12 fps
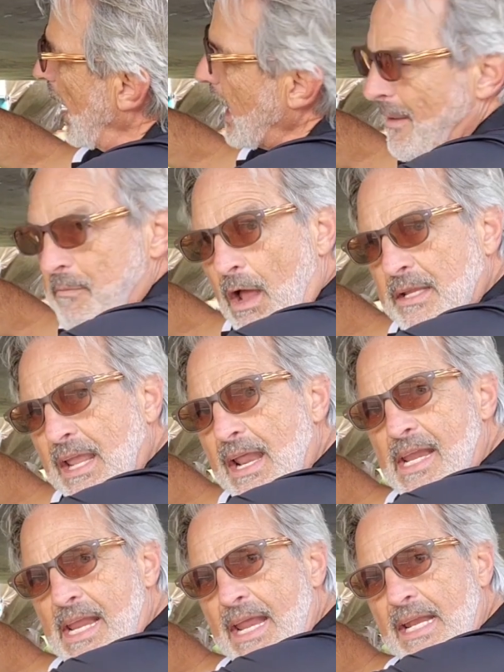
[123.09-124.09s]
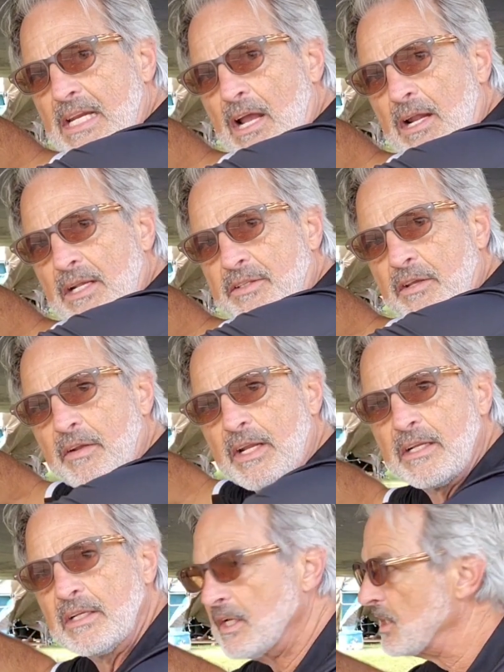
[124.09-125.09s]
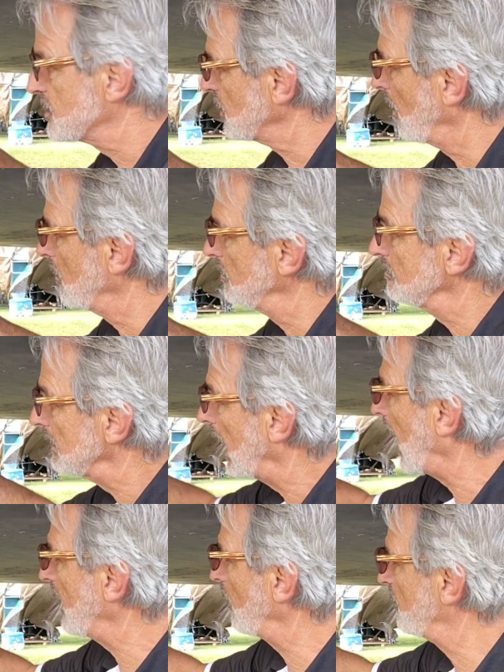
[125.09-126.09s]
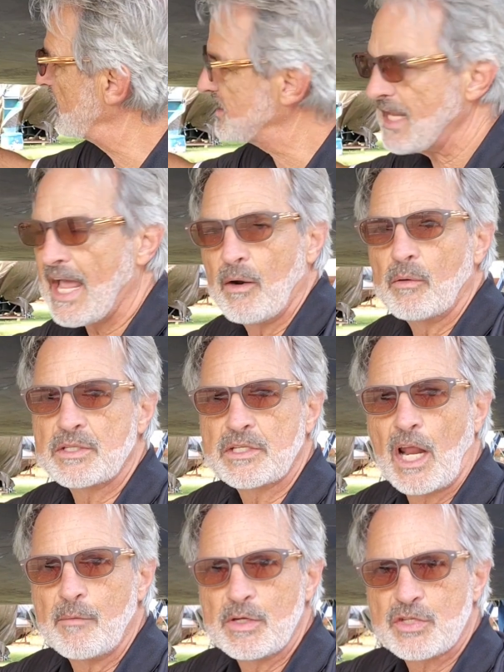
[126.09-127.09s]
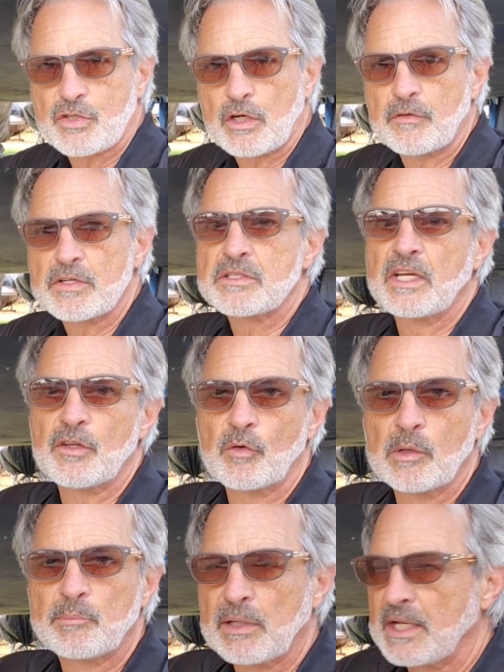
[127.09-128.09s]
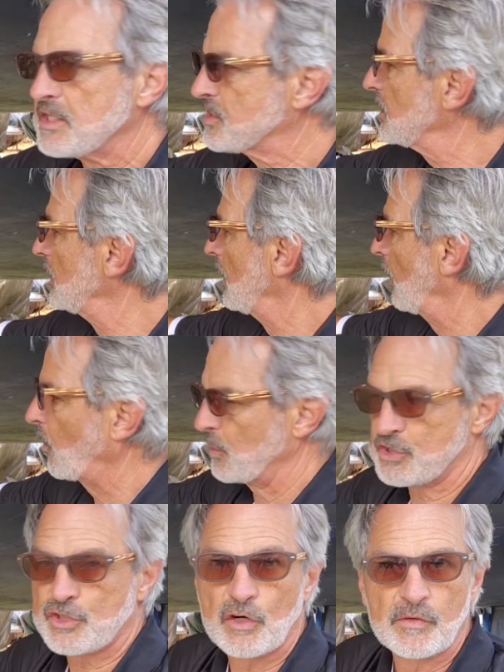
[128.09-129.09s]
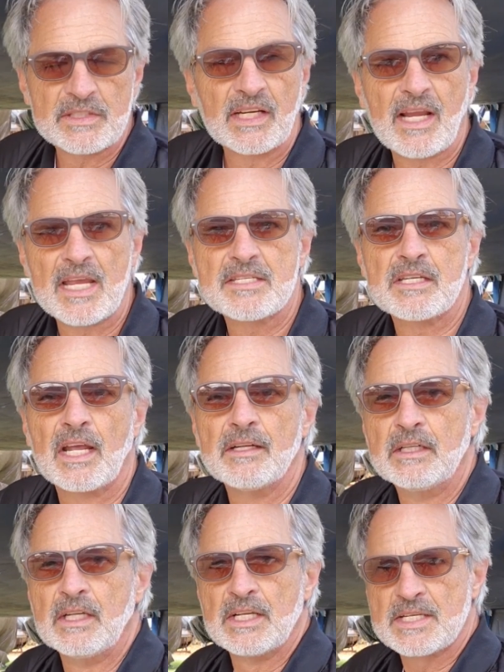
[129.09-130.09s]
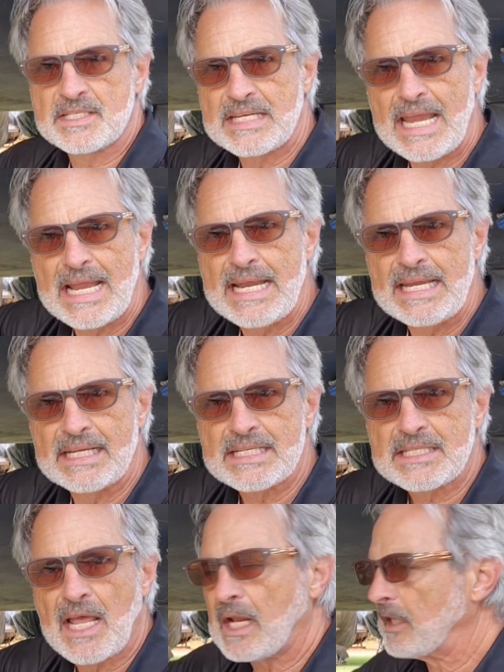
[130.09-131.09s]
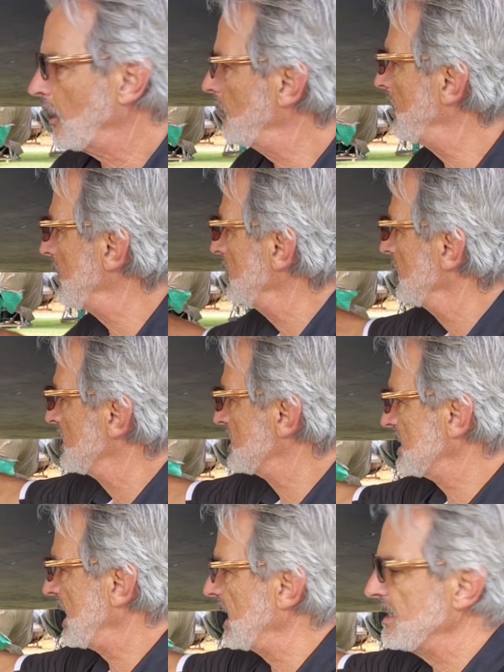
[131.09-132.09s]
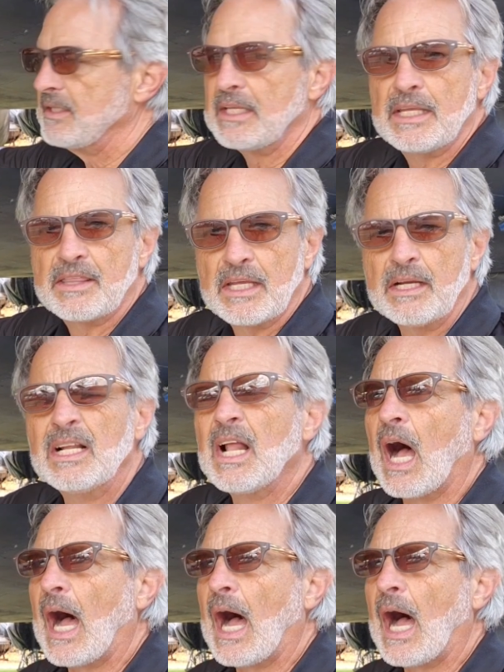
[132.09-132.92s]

And I'm not getting any connectivity. So I know this anode has got to be serviced, either replaced or serviced. Like I said, sand the inside a little bit, sand the thing.